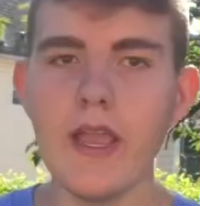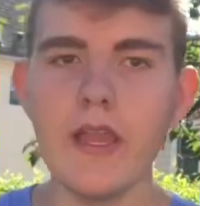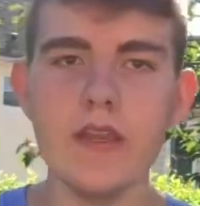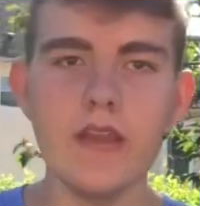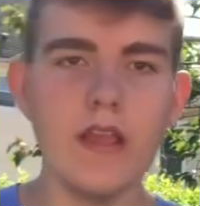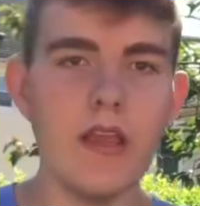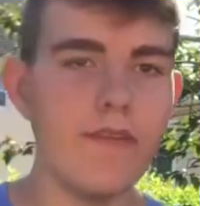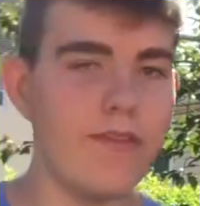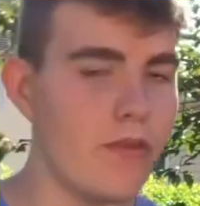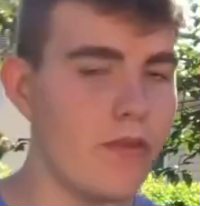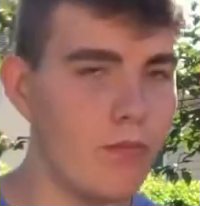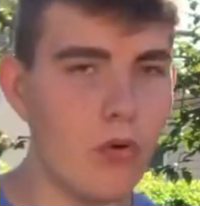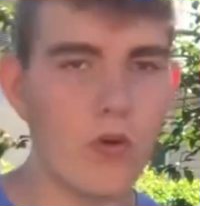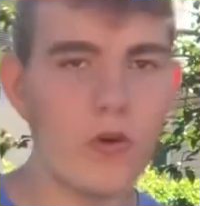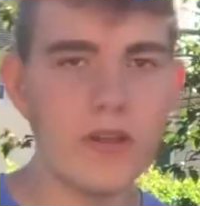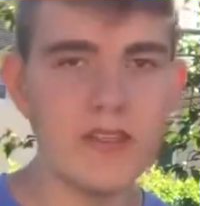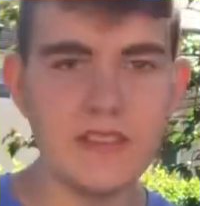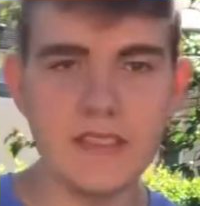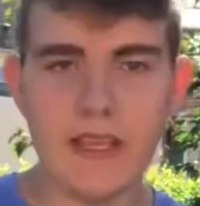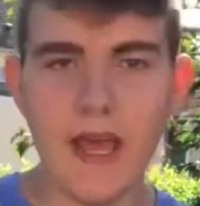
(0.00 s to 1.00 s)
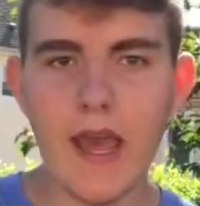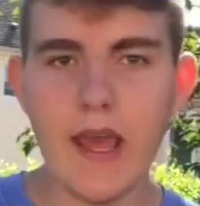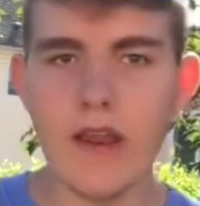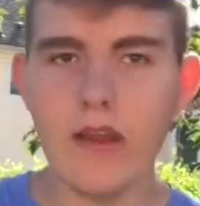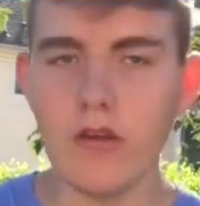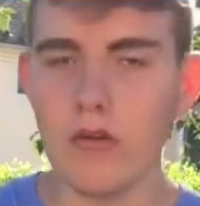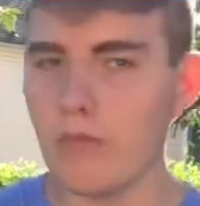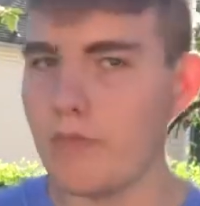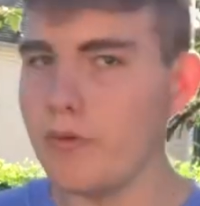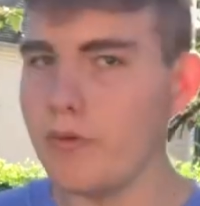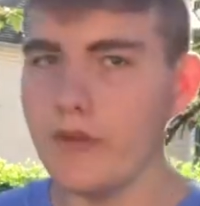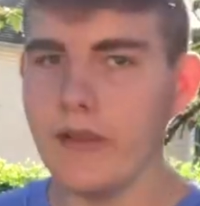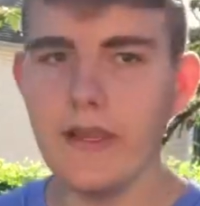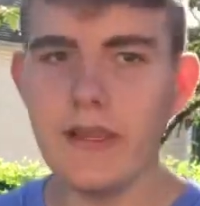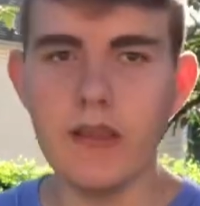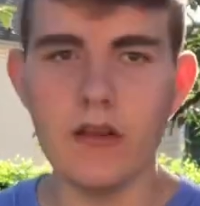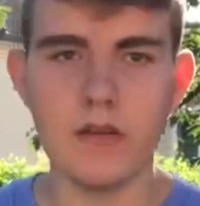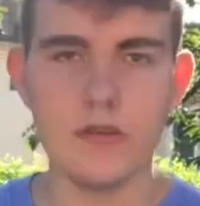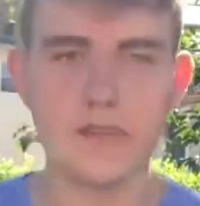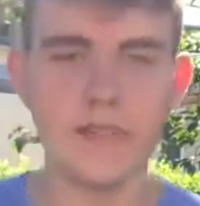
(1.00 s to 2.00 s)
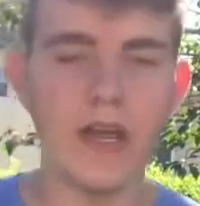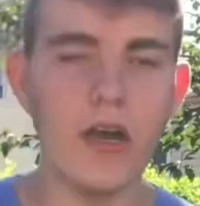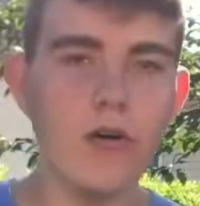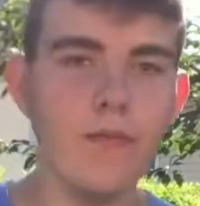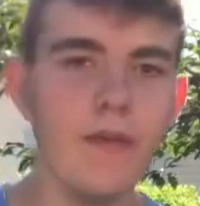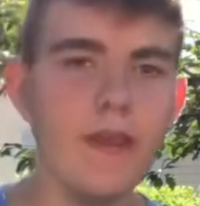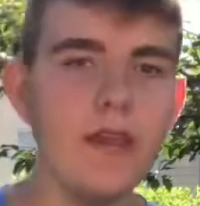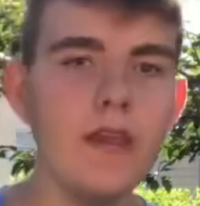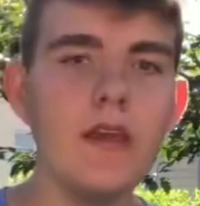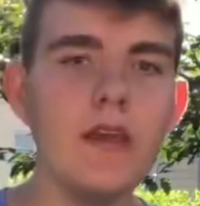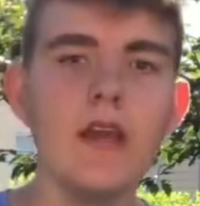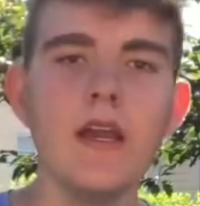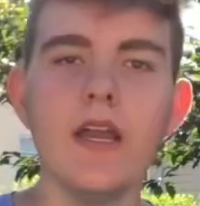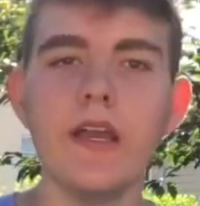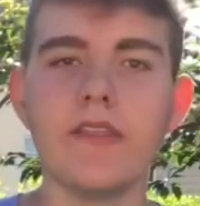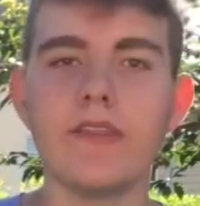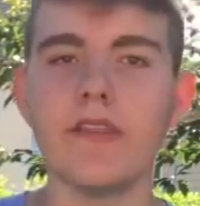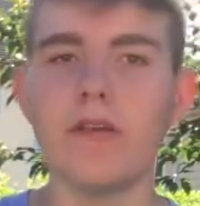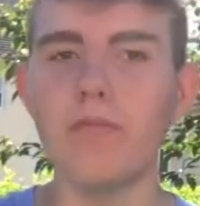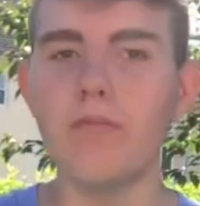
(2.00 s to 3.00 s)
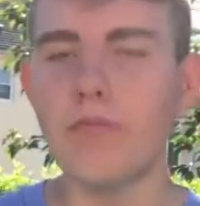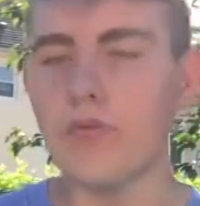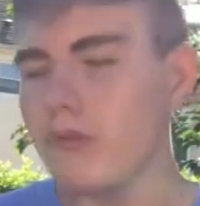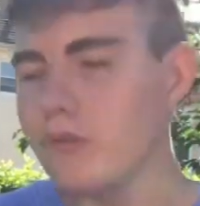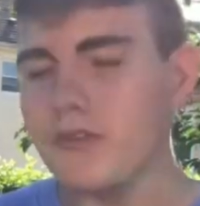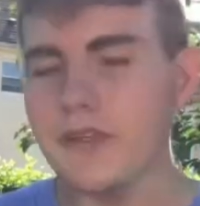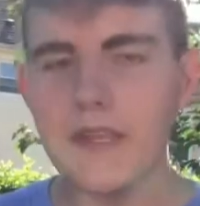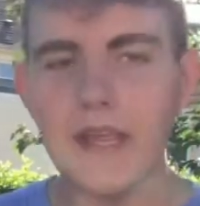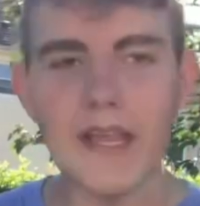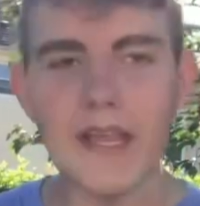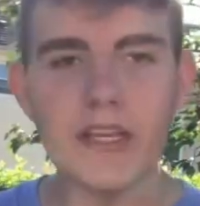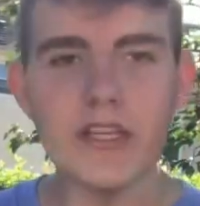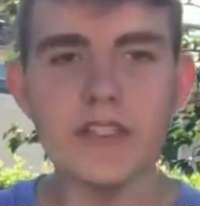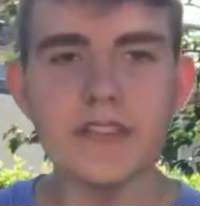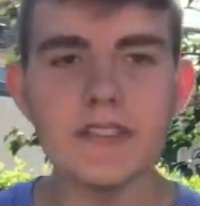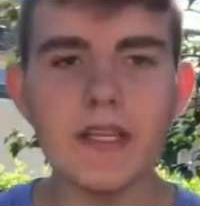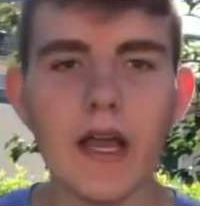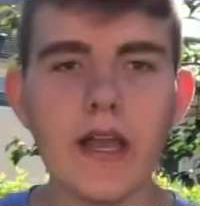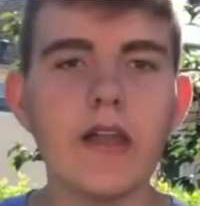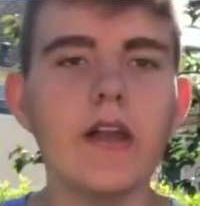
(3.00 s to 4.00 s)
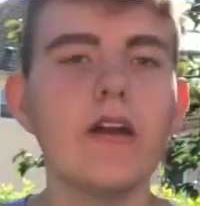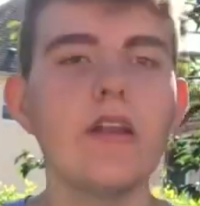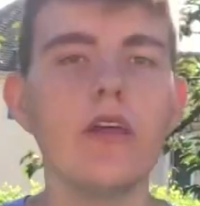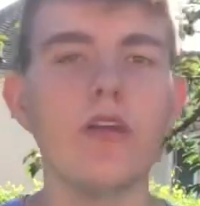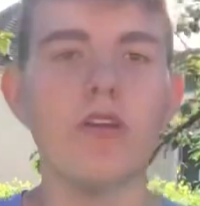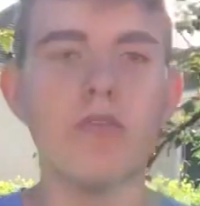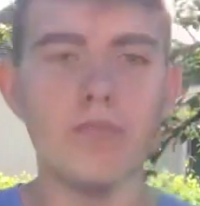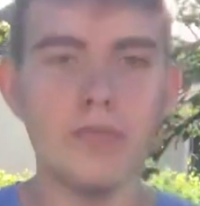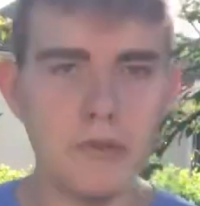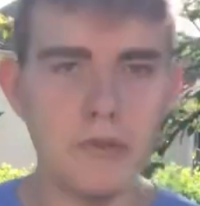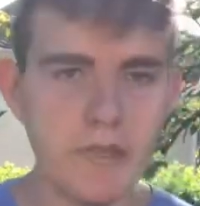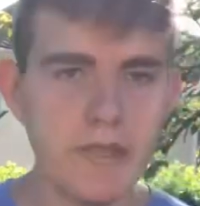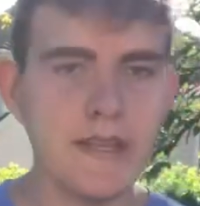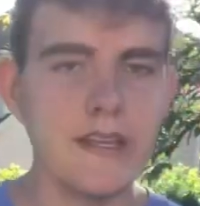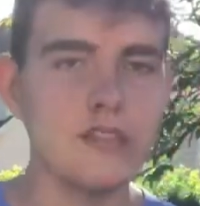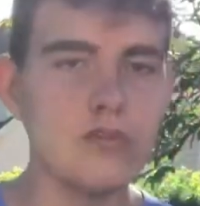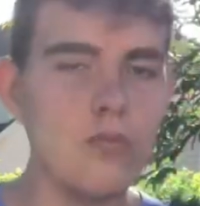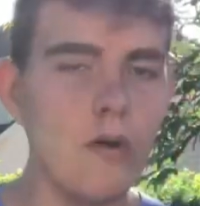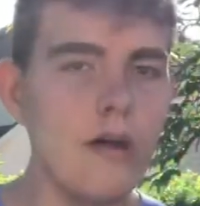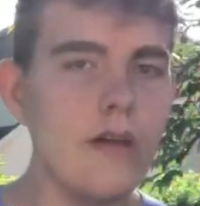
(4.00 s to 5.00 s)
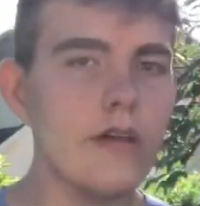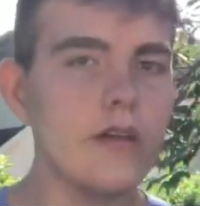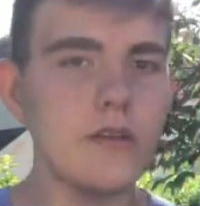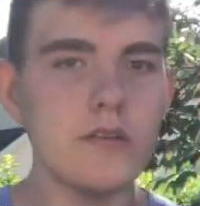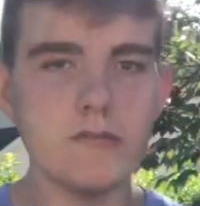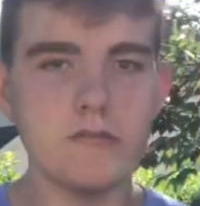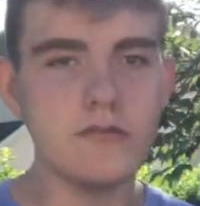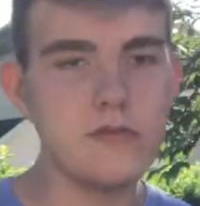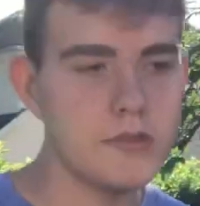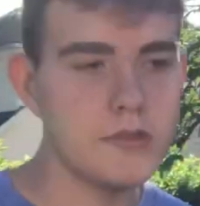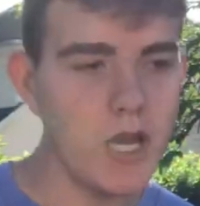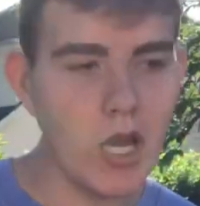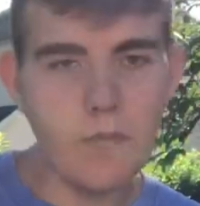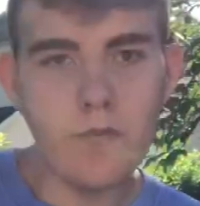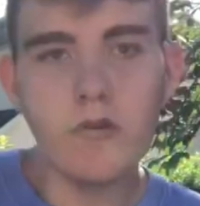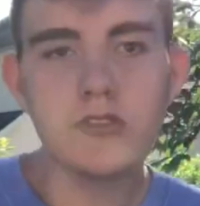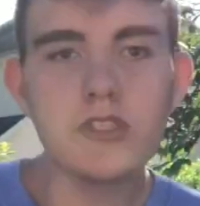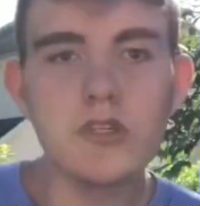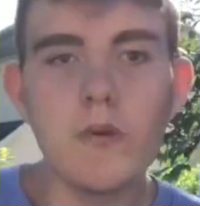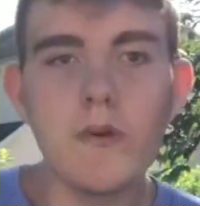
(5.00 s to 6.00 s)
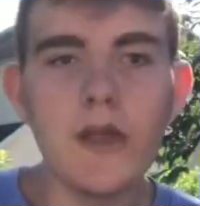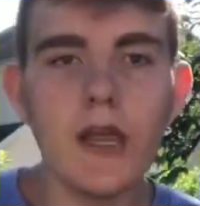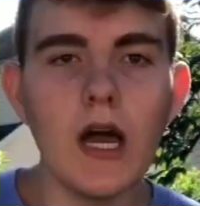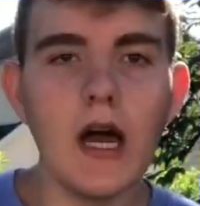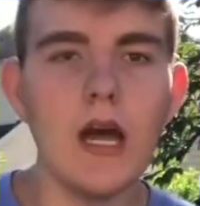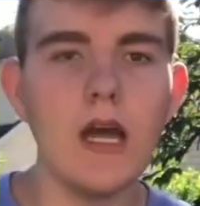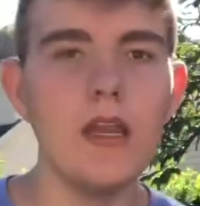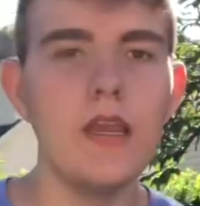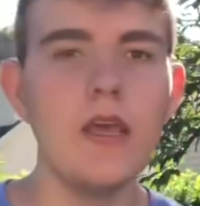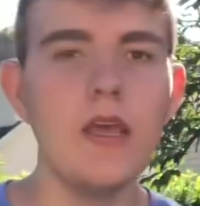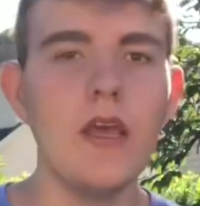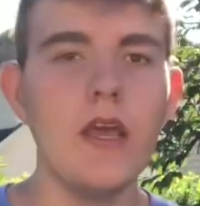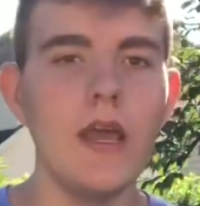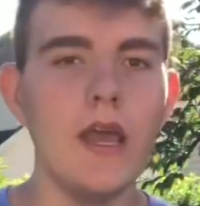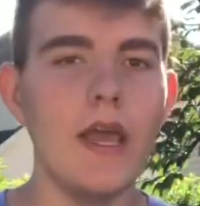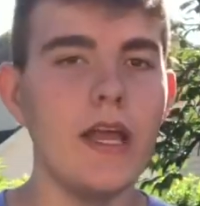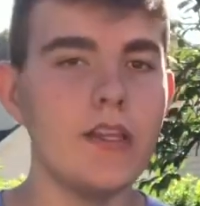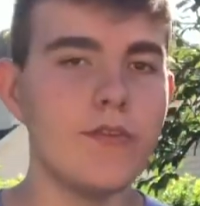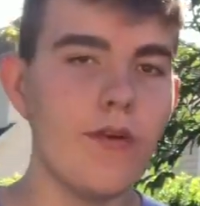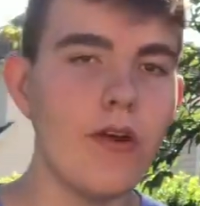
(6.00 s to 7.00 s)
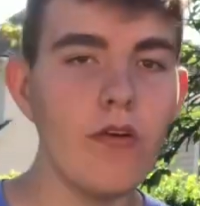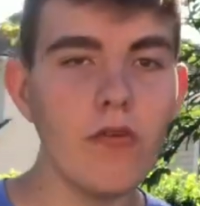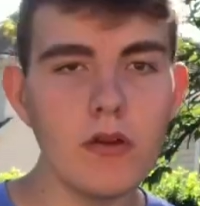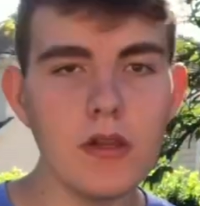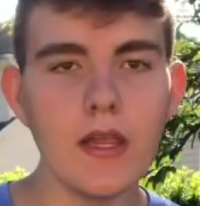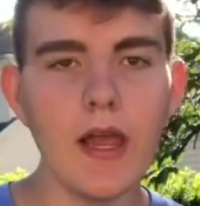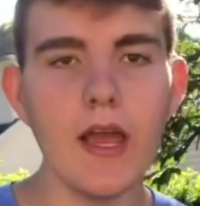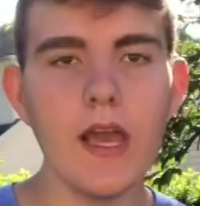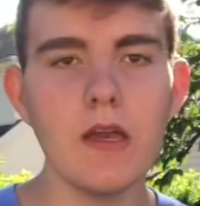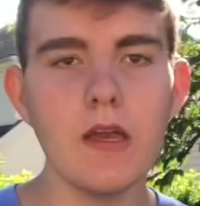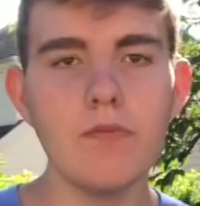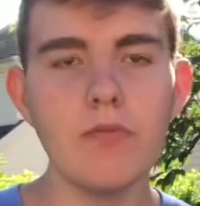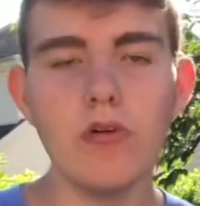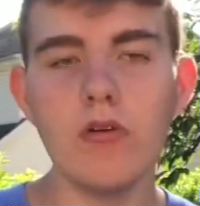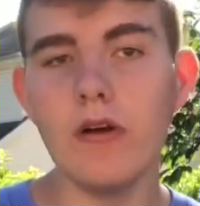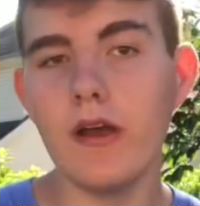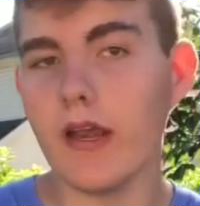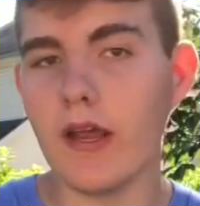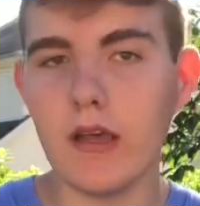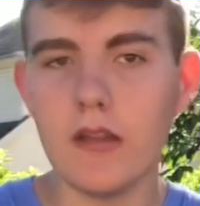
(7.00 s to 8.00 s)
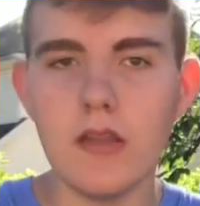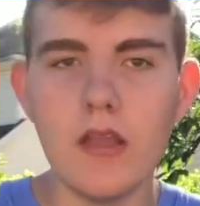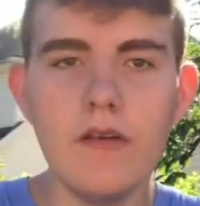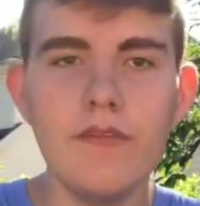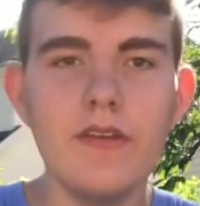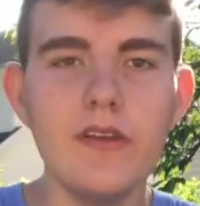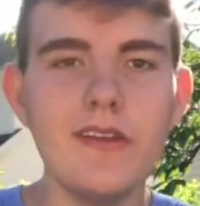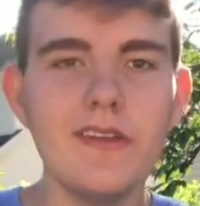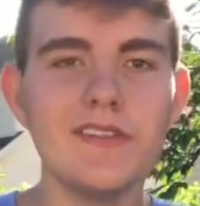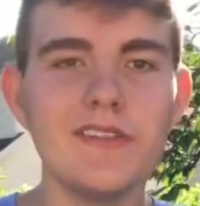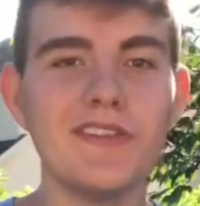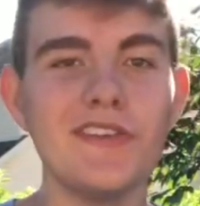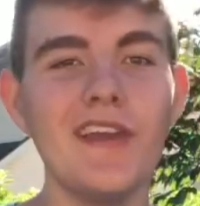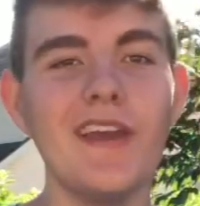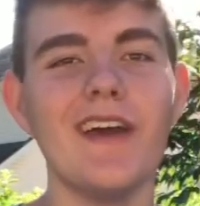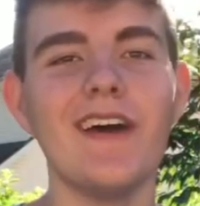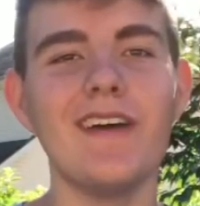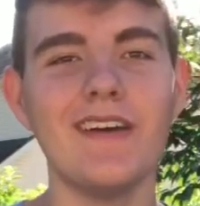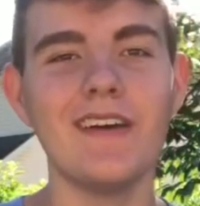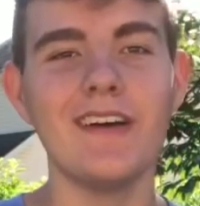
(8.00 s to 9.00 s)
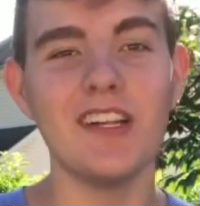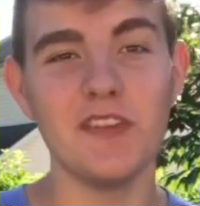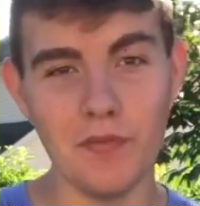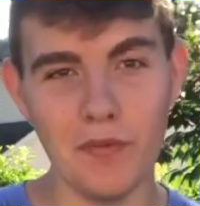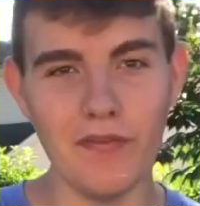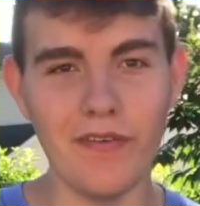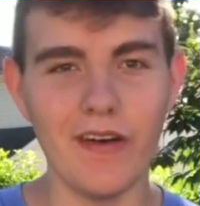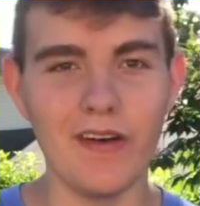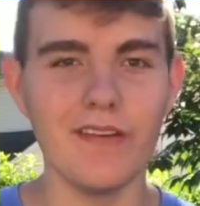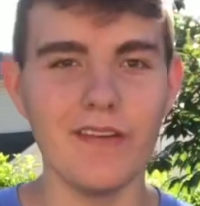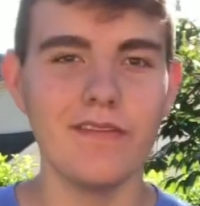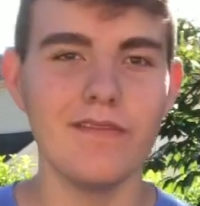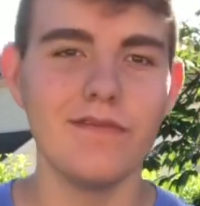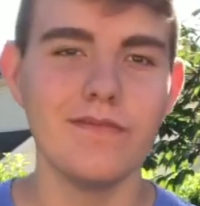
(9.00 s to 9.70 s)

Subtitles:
If the board is dead, it'll blink, it'll tell me. If the Bluetooth connection is not good, it'll blink as well. It'll tell me what's going on. And it's very reliable and I love it. So yeah, let's move on.